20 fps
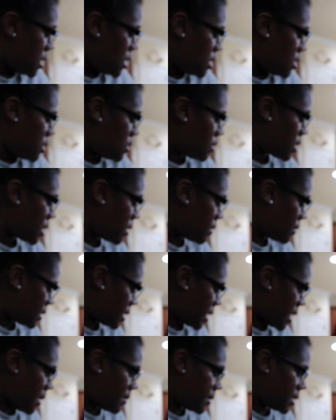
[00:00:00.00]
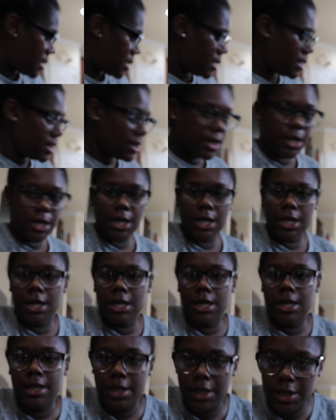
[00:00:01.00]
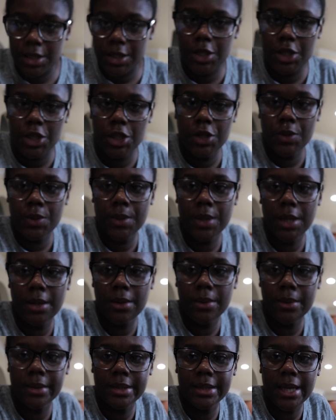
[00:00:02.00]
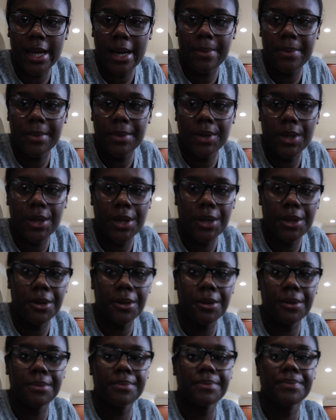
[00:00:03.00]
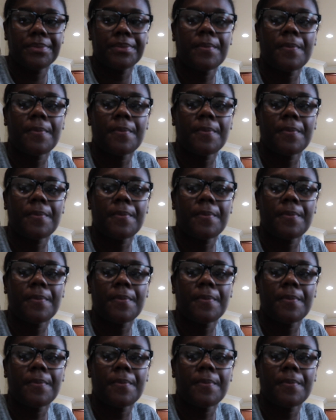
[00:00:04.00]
you get what's happening here. You get what's happening here.